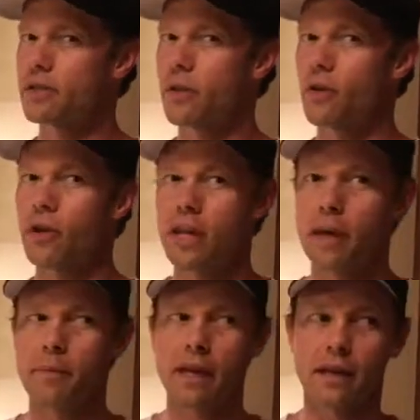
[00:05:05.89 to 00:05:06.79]
So you
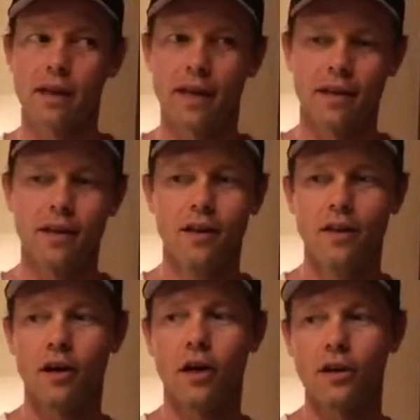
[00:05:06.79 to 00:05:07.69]
can't make like
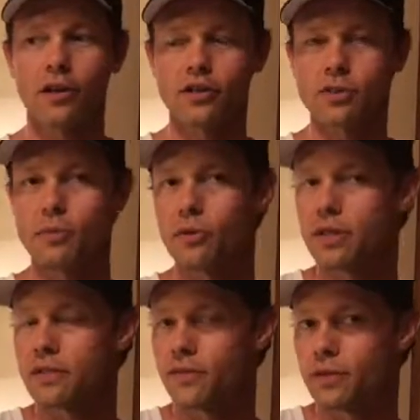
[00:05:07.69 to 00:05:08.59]
all your
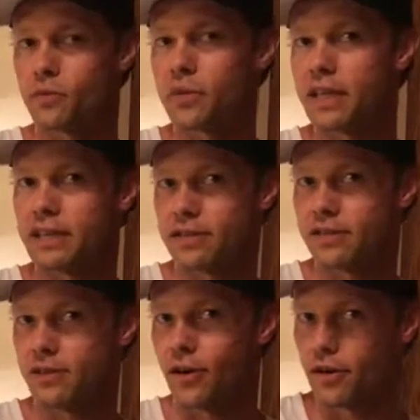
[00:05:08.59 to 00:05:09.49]
smoothies for the week at the
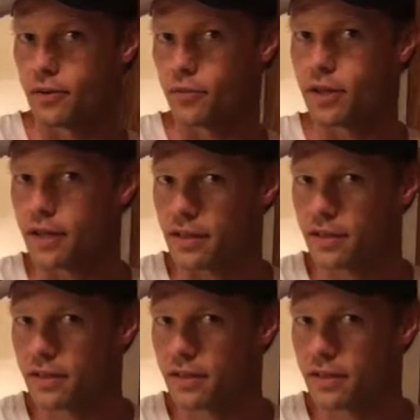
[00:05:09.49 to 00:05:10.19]
start of the week.